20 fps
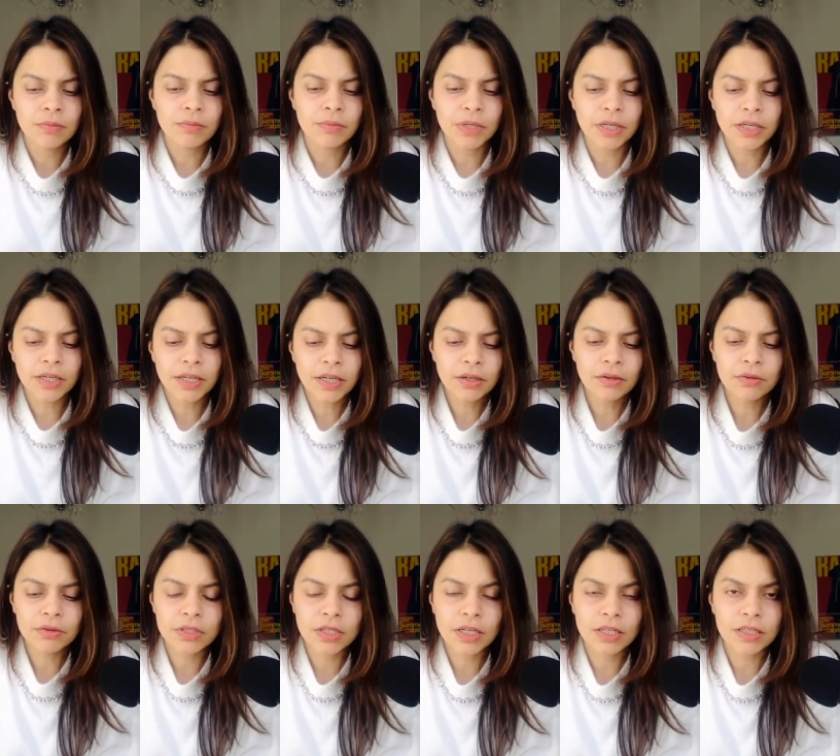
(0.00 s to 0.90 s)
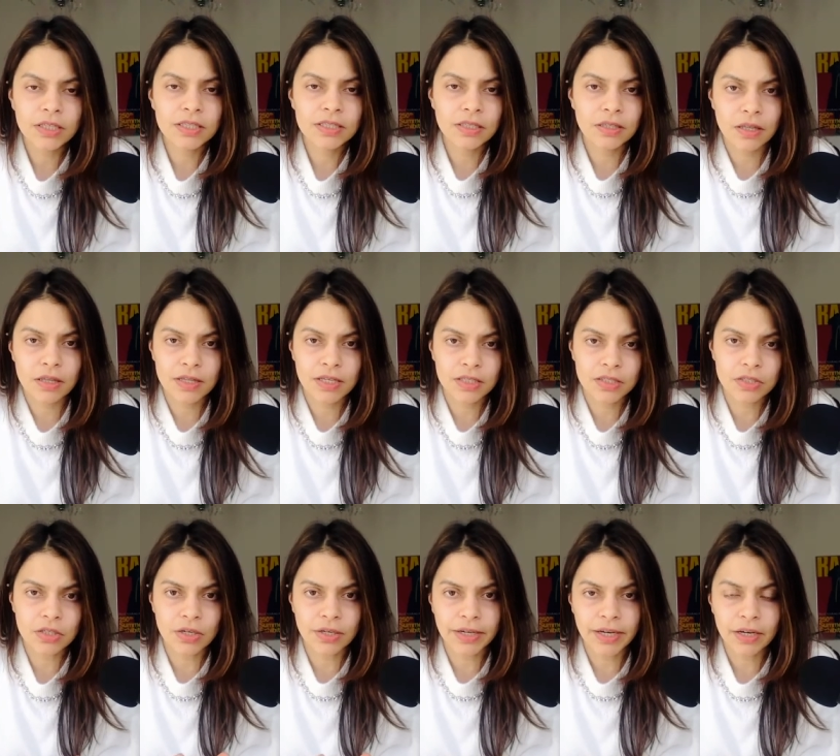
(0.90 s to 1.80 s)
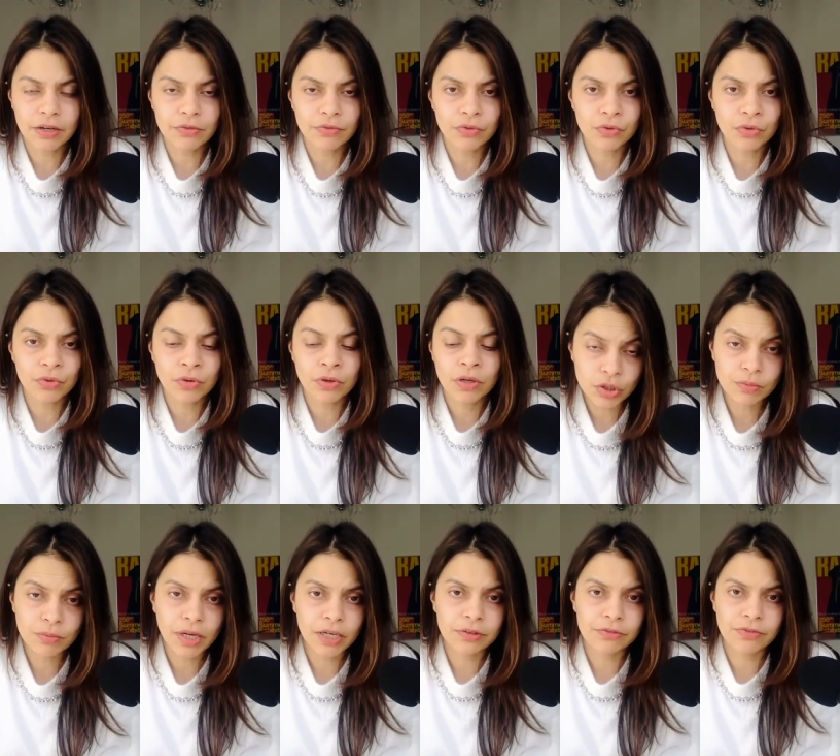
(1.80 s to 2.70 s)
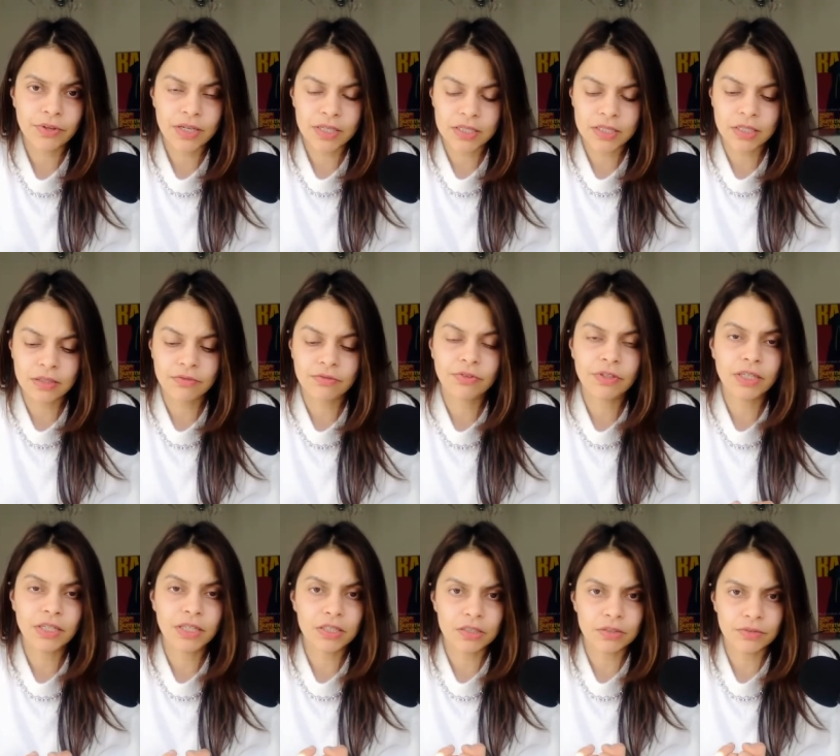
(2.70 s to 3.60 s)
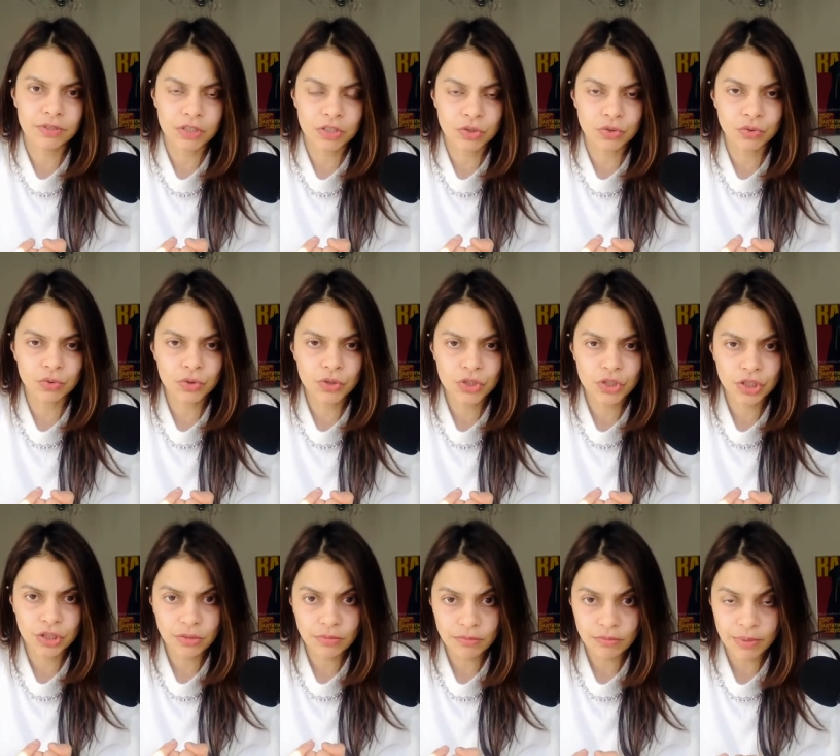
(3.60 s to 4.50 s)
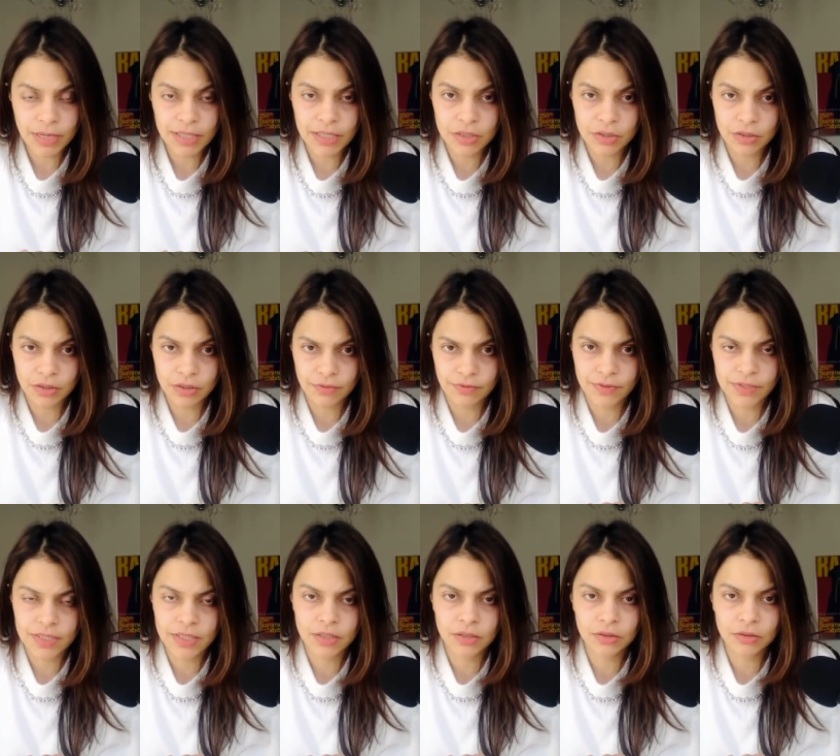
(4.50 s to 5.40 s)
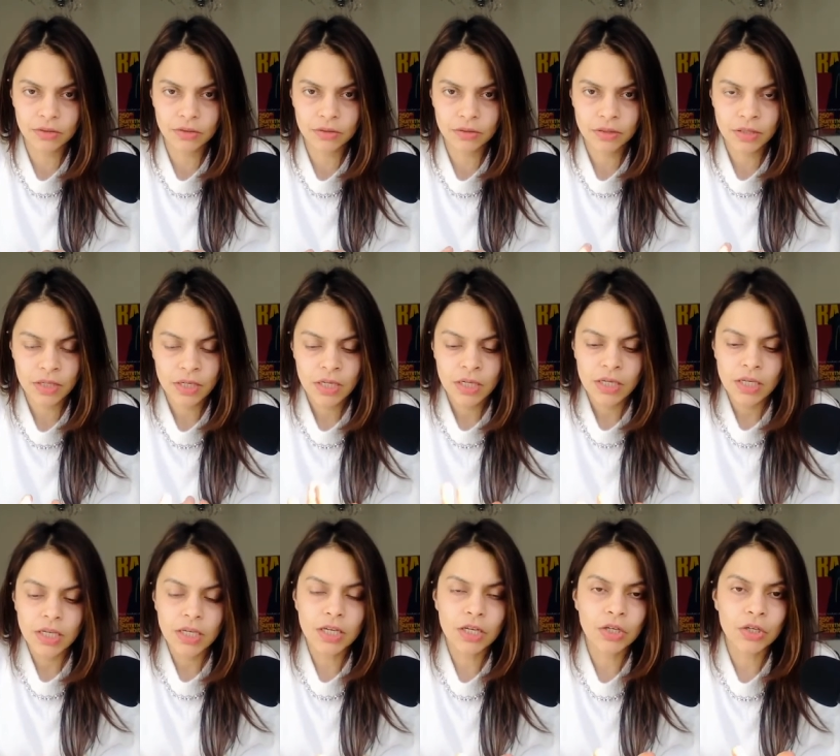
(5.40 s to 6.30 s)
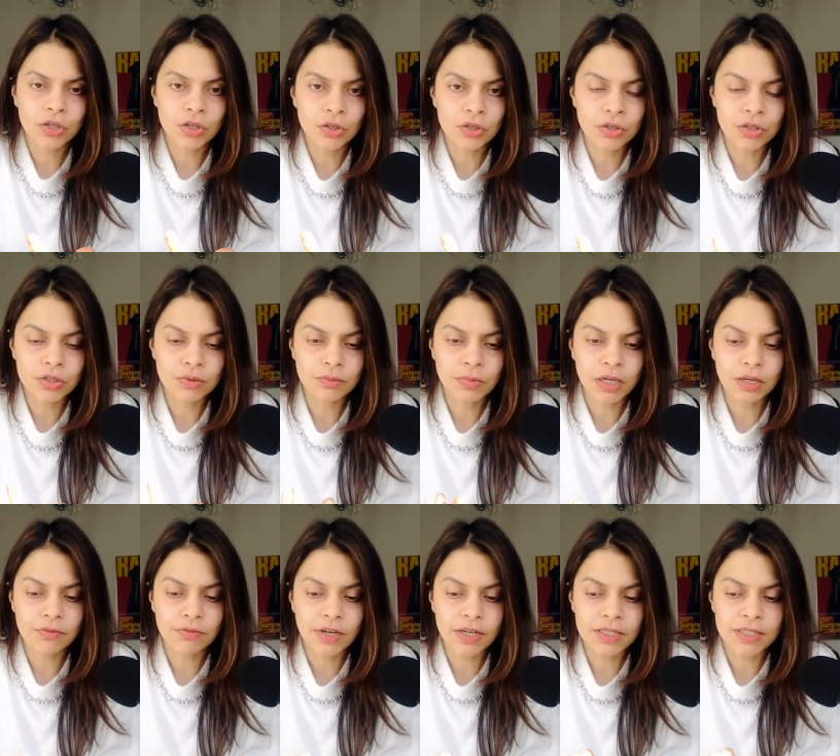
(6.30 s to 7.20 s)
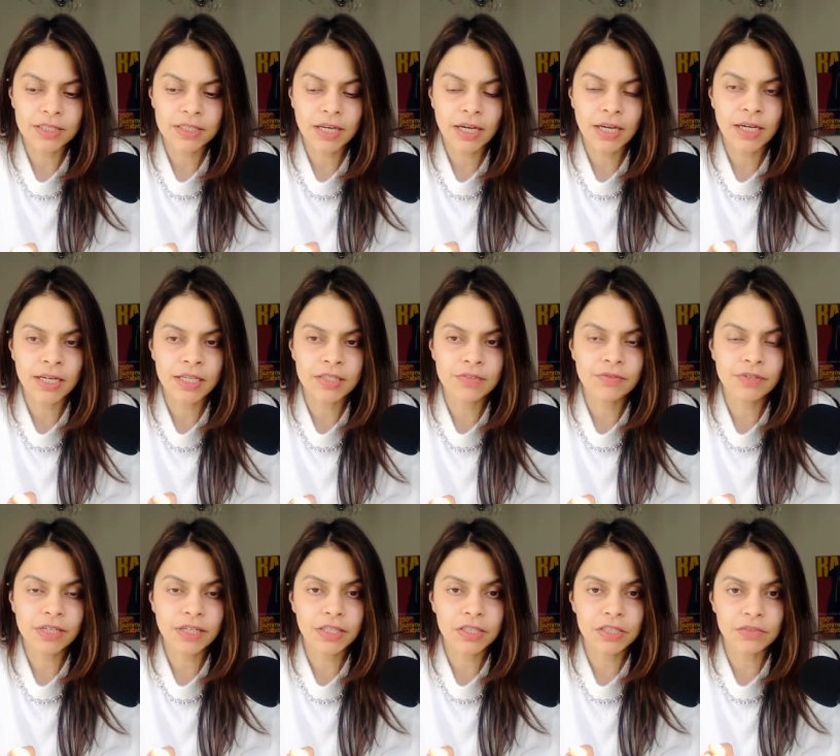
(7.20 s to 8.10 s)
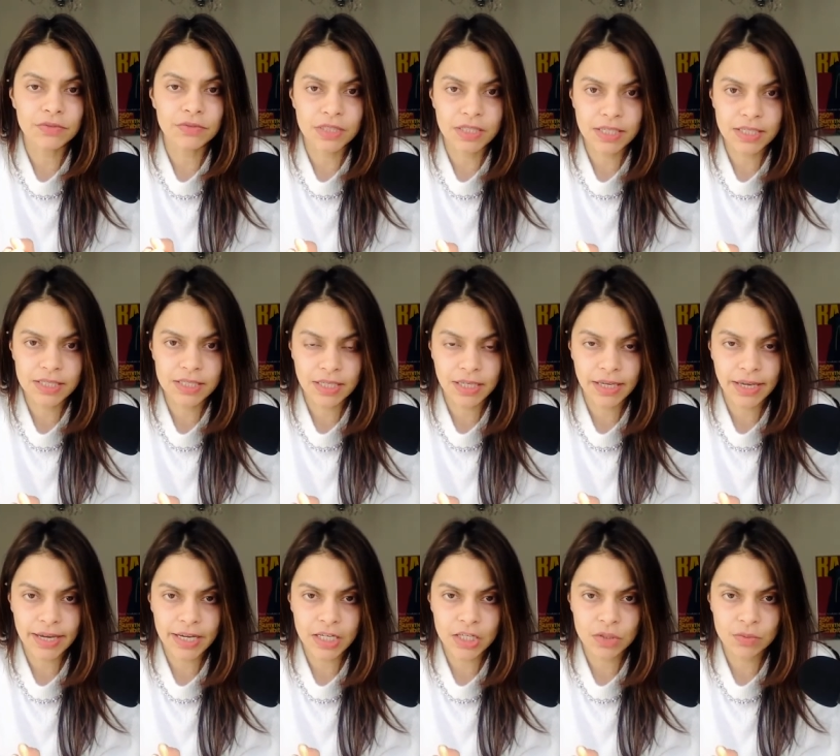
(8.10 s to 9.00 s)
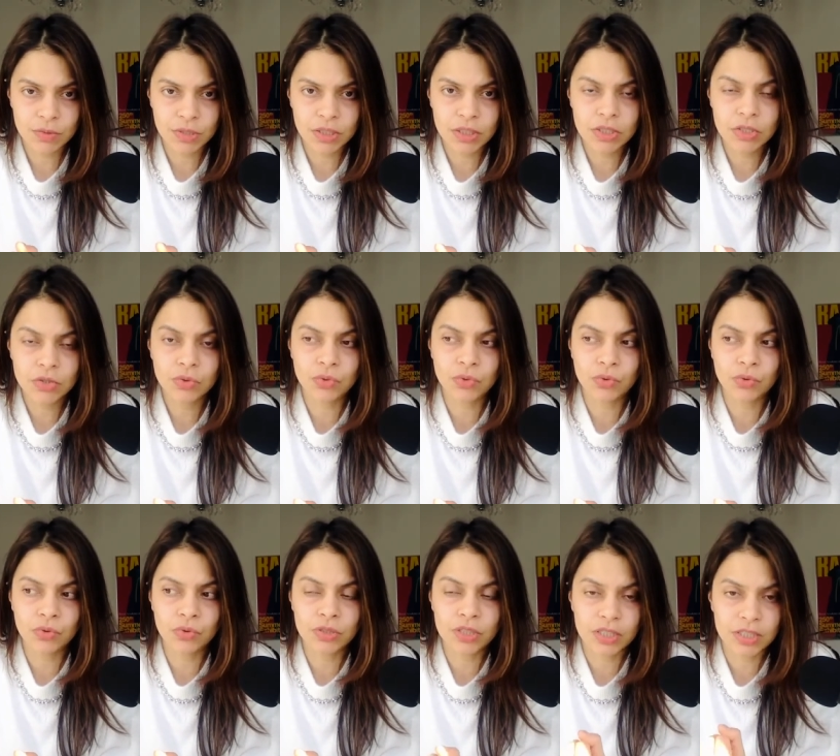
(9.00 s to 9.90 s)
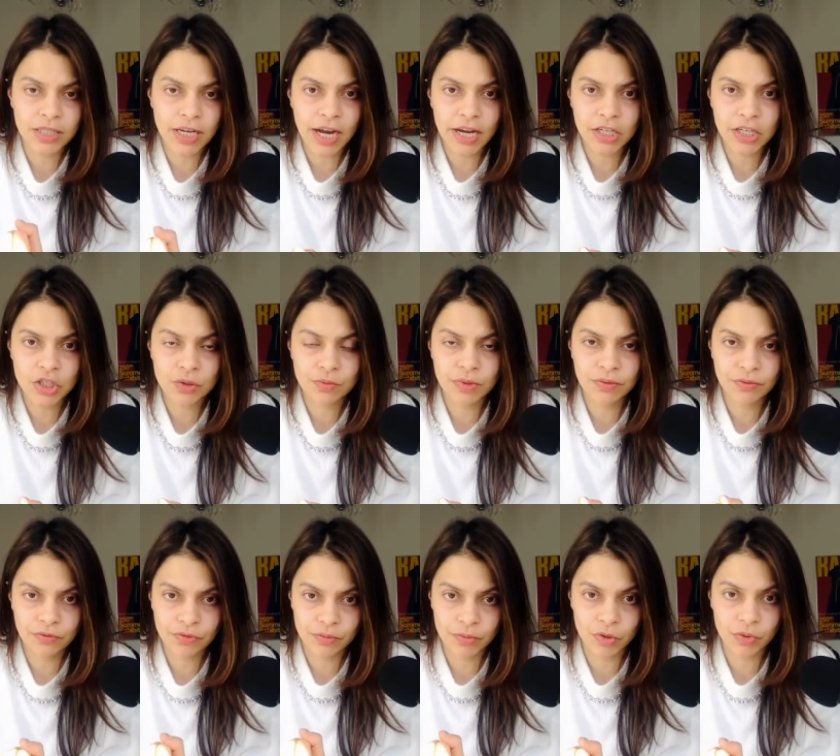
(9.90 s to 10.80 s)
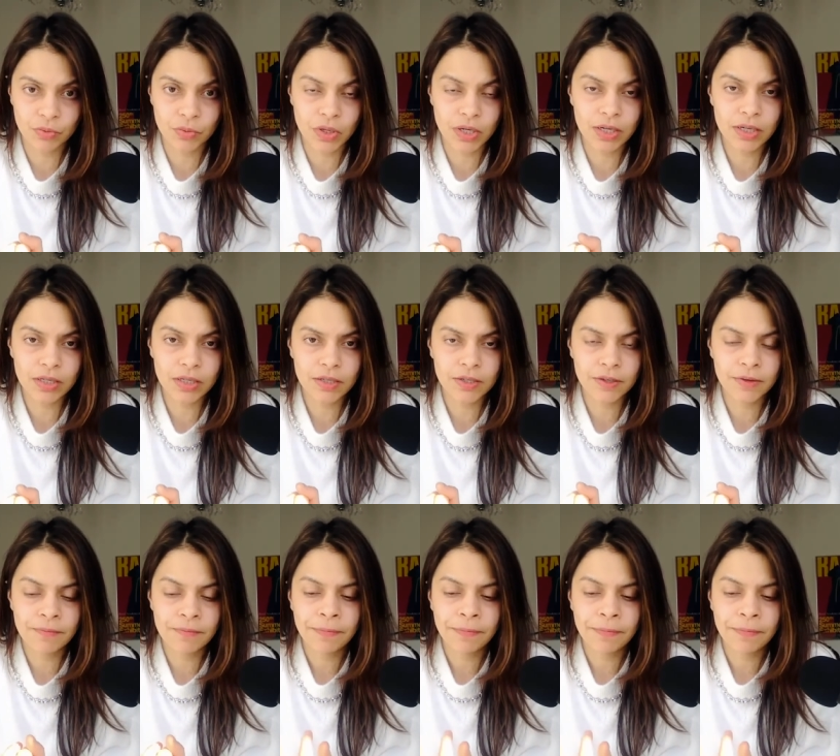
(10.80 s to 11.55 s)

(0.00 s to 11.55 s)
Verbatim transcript: Burnout, and these are the things to look out for, could manifest in feelings of exhaustion, mental and physical. It could manifest as feelings of disengagement or detachment from your work,